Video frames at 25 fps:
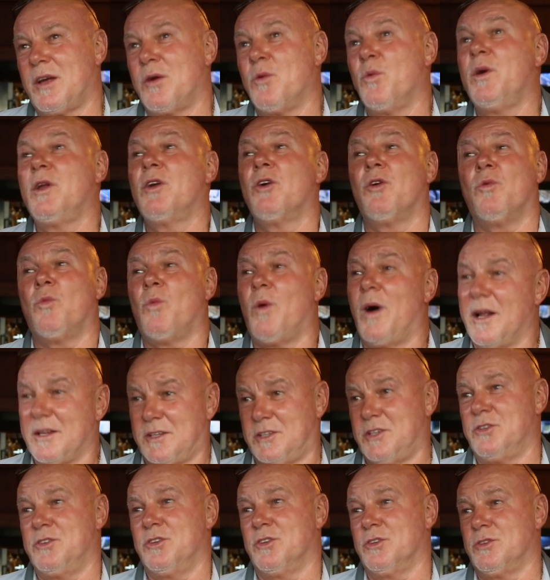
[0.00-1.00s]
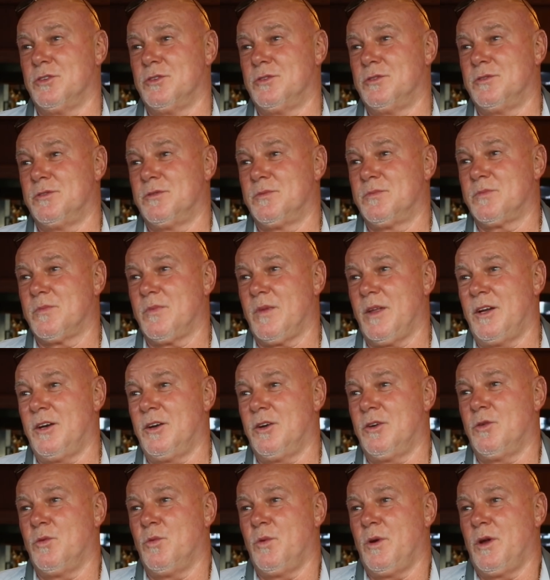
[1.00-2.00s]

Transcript: that we don't want to do. You know,